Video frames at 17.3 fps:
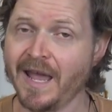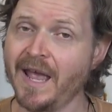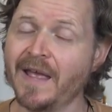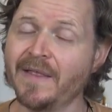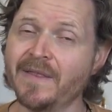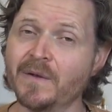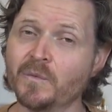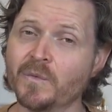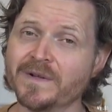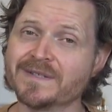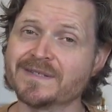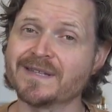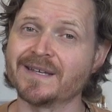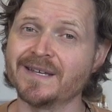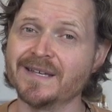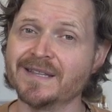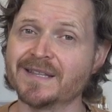And then once
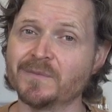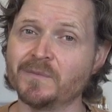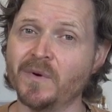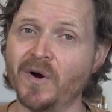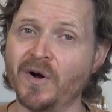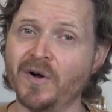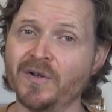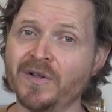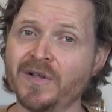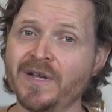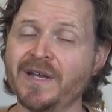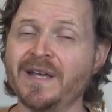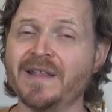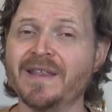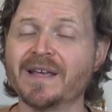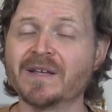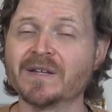they hit the ball,
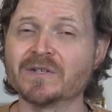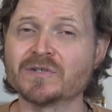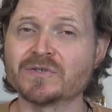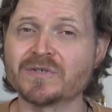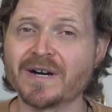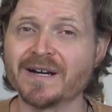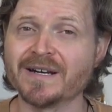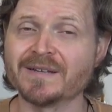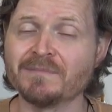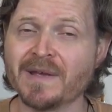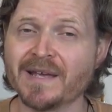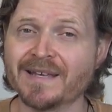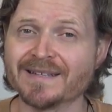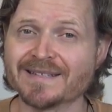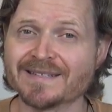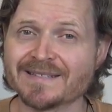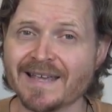they can try to make
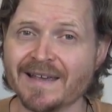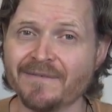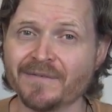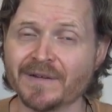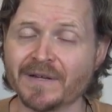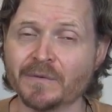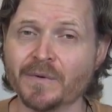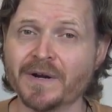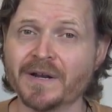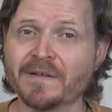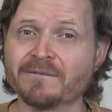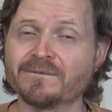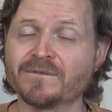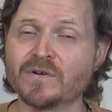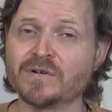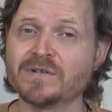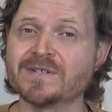it safely running
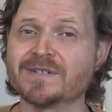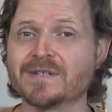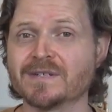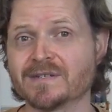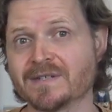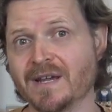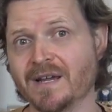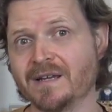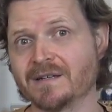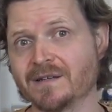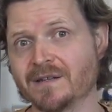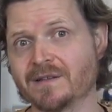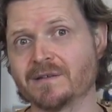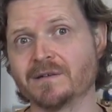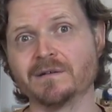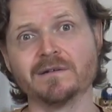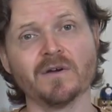first to second to
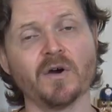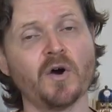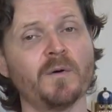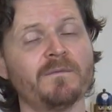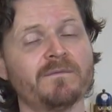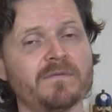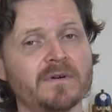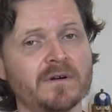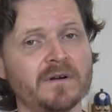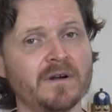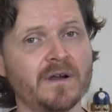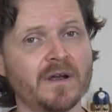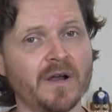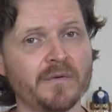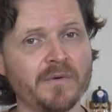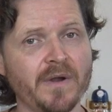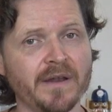third to home for
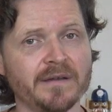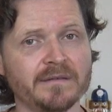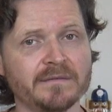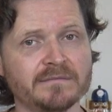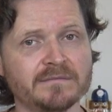a run.